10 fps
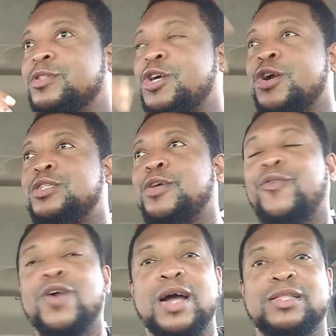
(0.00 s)
30,
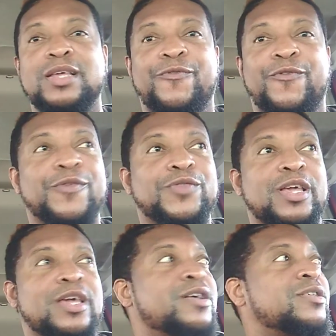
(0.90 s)
40, 50
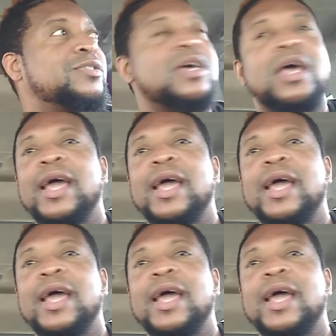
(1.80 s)
years